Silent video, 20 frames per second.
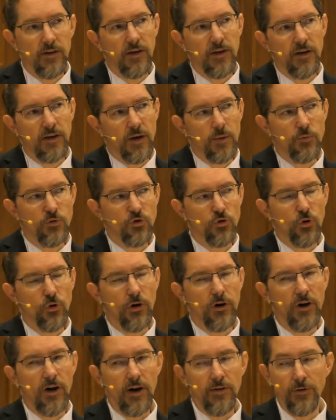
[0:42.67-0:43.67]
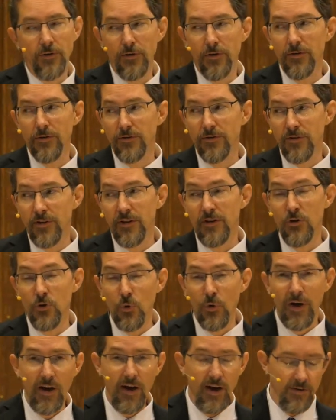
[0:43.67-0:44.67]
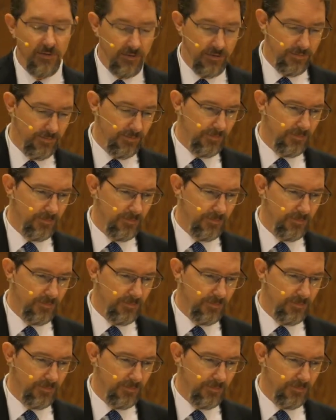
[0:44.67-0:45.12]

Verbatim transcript: and I'm sure others that you have.